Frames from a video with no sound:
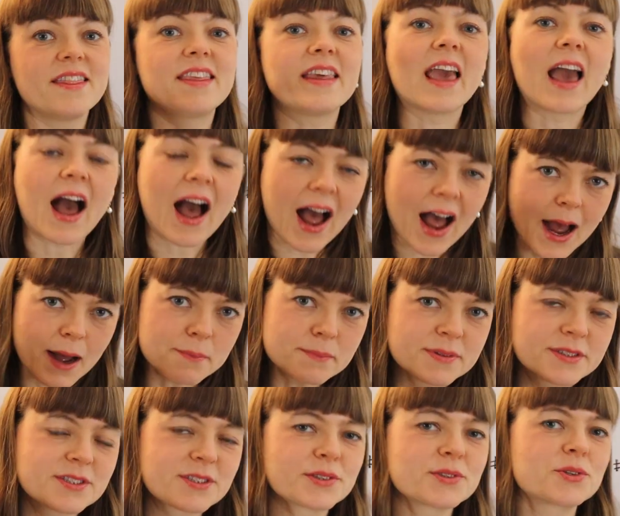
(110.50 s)
The
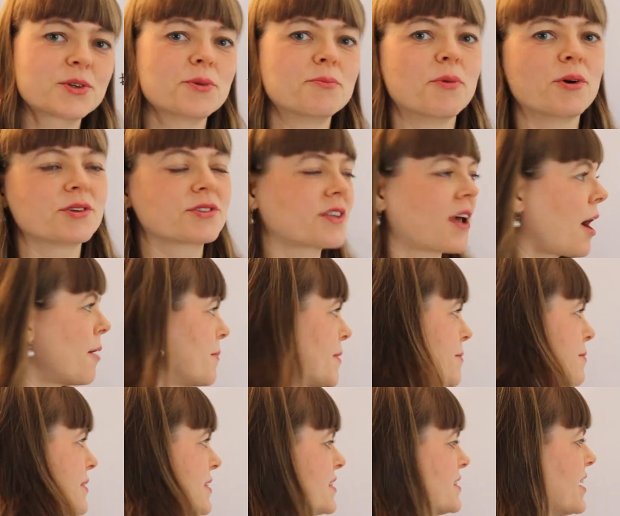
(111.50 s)
absolute most
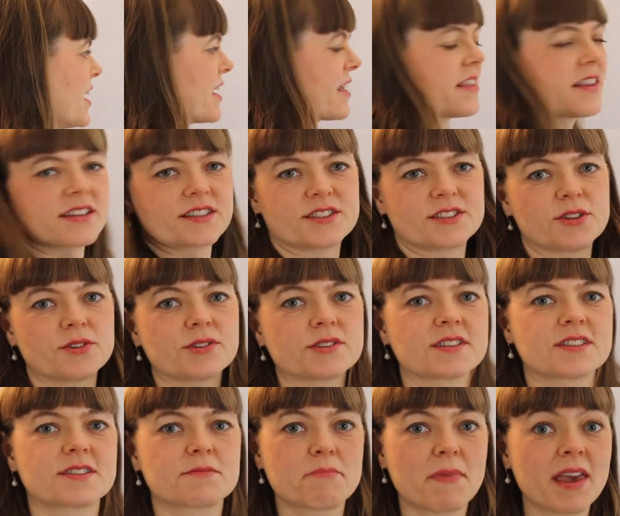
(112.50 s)
common mistake that
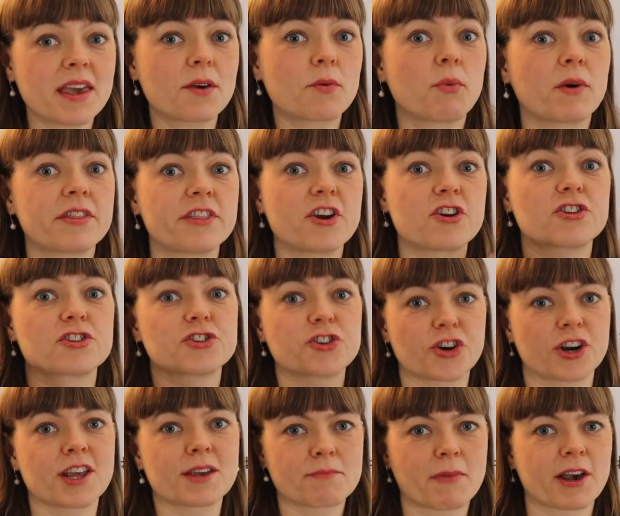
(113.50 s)
students make when they're
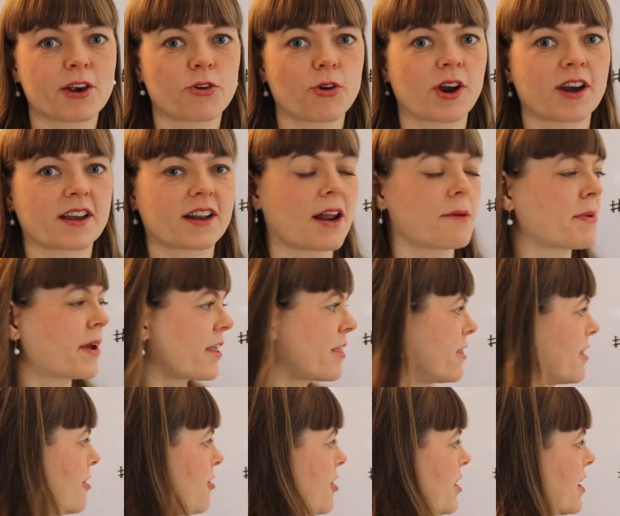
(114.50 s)
learning microeconomic
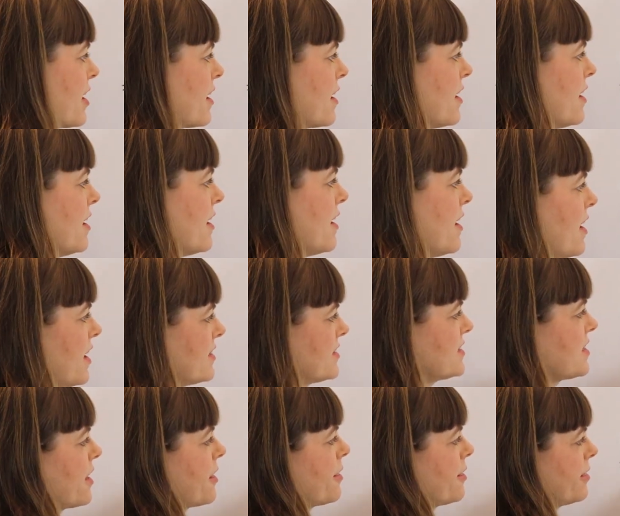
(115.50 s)
theory is
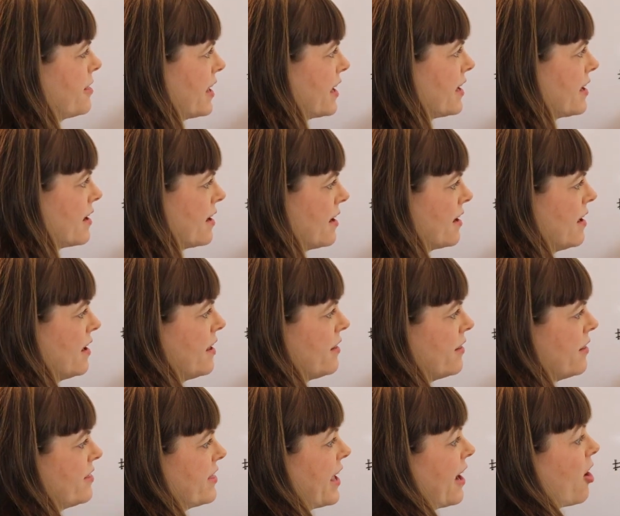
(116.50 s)
to think
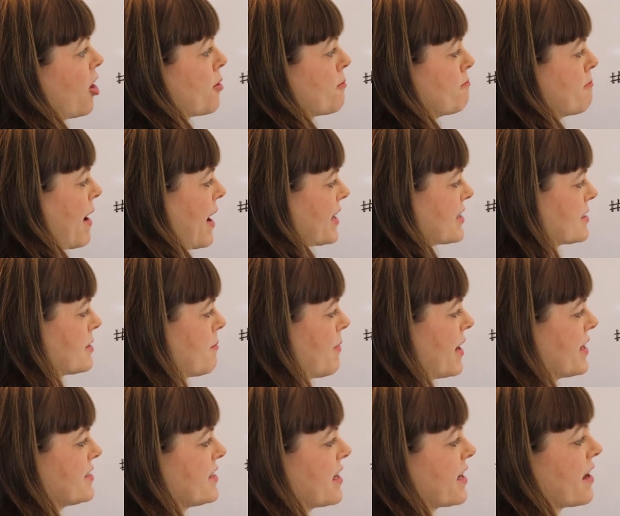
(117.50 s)
that they are
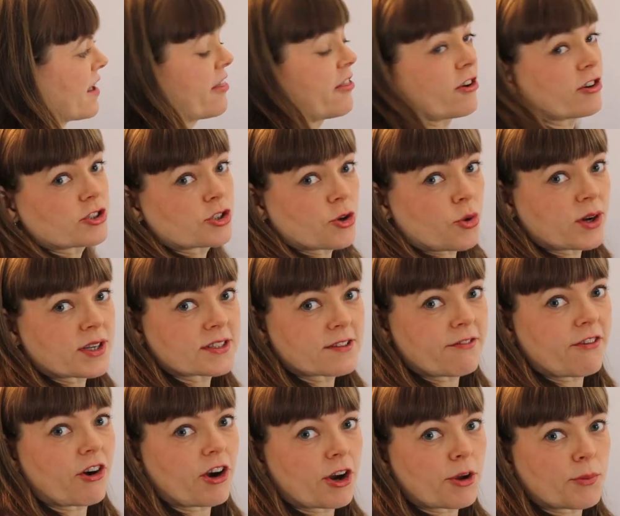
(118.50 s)
maximizing their choice
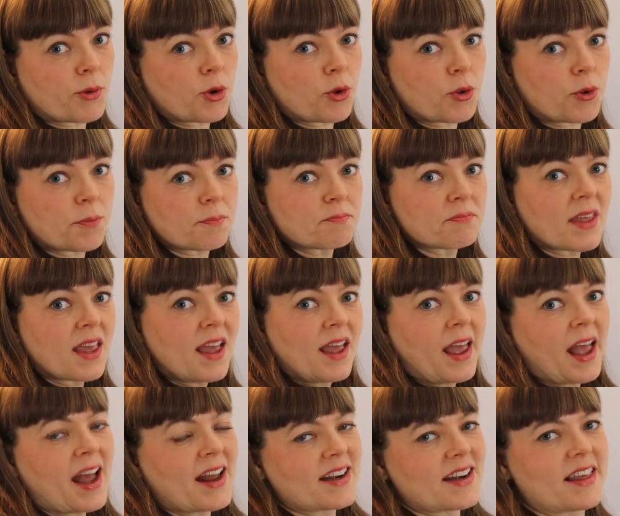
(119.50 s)
variable.
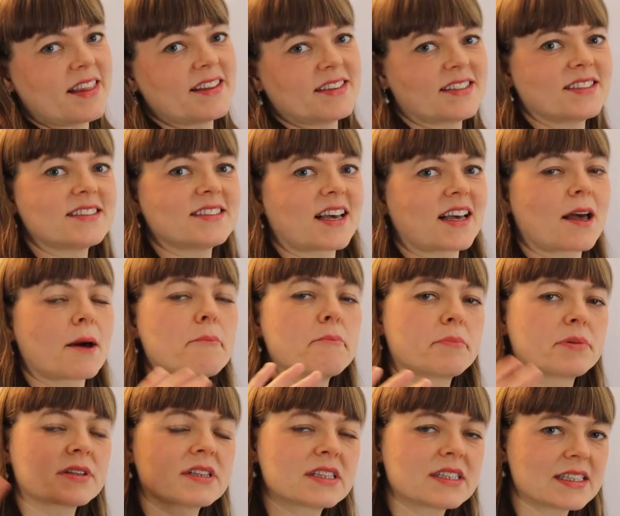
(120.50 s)
And this is a
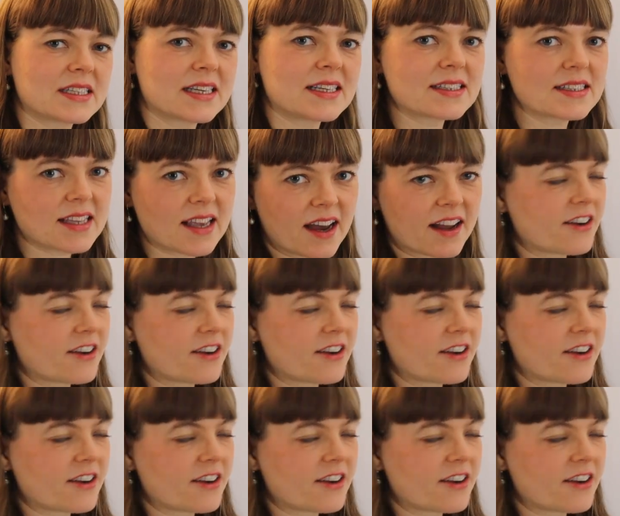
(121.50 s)
completely